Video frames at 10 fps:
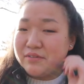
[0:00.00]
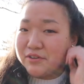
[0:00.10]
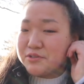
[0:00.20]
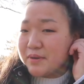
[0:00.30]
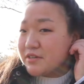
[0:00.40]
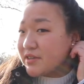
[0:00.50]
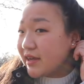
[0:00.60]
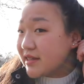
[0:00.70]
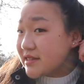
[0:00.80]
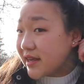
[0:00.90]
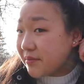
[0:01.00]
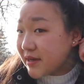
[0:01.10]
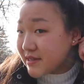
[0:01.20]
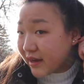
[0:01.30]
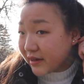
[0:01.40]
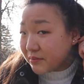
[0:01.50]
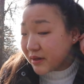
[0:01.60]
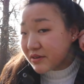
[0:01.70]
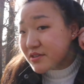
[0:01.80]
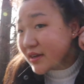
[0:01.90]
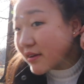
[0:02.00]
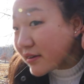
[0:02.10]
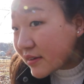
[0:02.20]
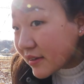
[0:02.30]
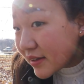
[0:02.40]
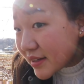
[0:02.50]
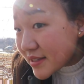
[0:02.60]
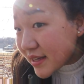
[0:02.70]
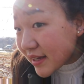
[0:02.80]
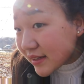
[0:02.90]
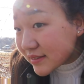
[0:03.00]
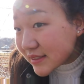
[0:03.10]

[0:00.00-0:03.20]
first piercing. It's my second piercing. See?